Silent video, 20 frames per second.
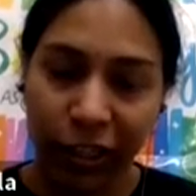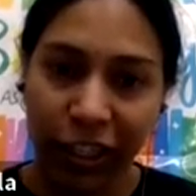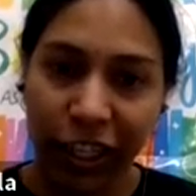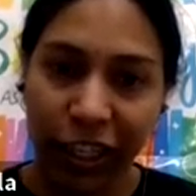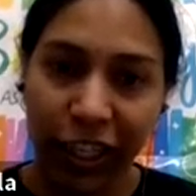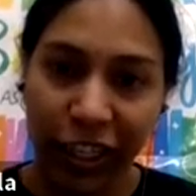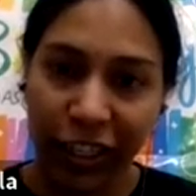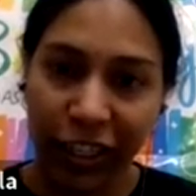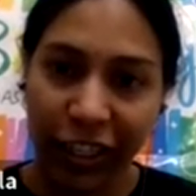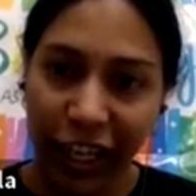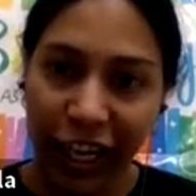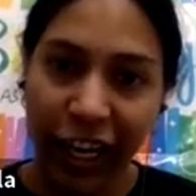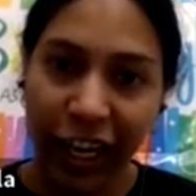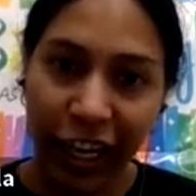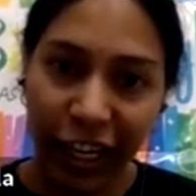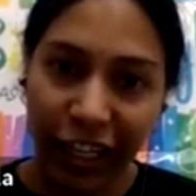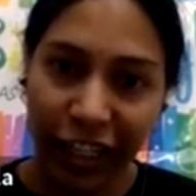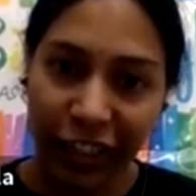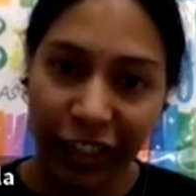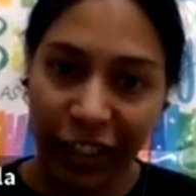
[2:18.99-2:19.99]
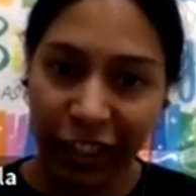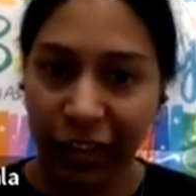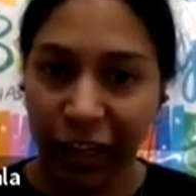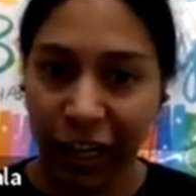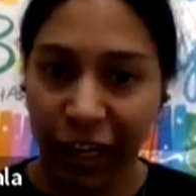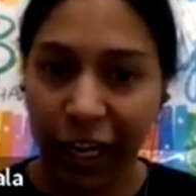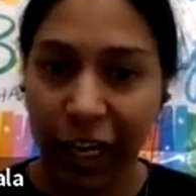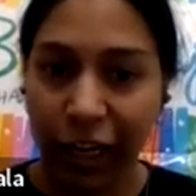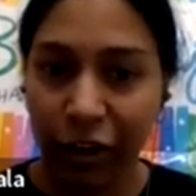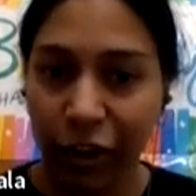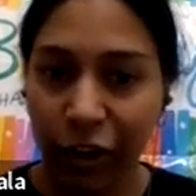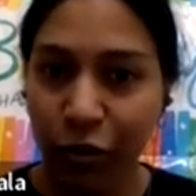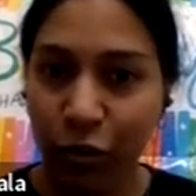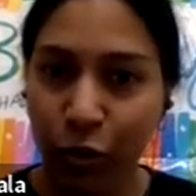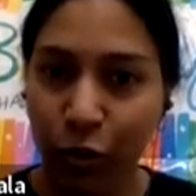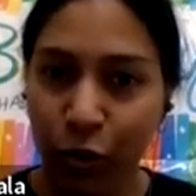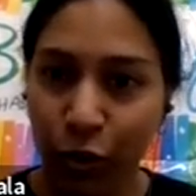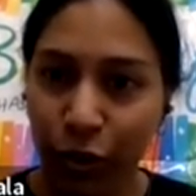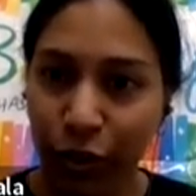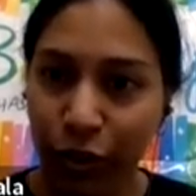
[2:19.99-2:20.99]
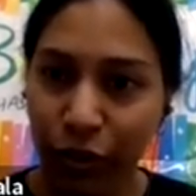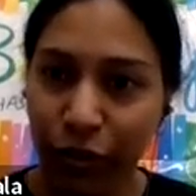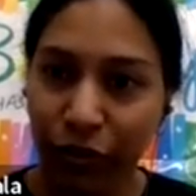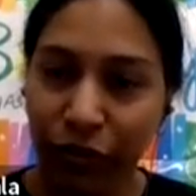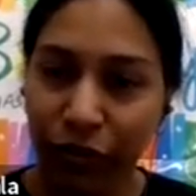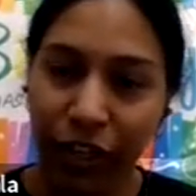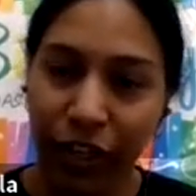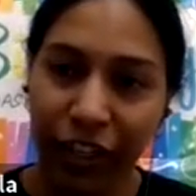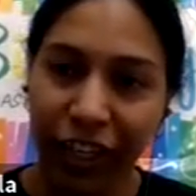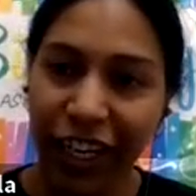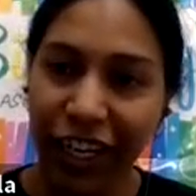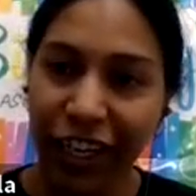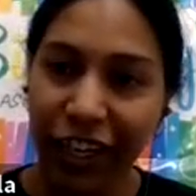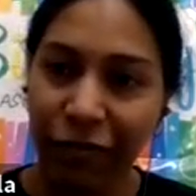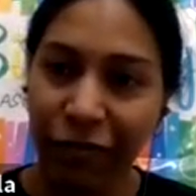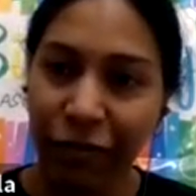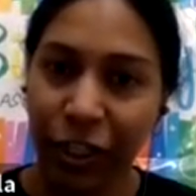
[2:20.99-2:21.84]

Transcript: third cell is, I taught two courses of that kind,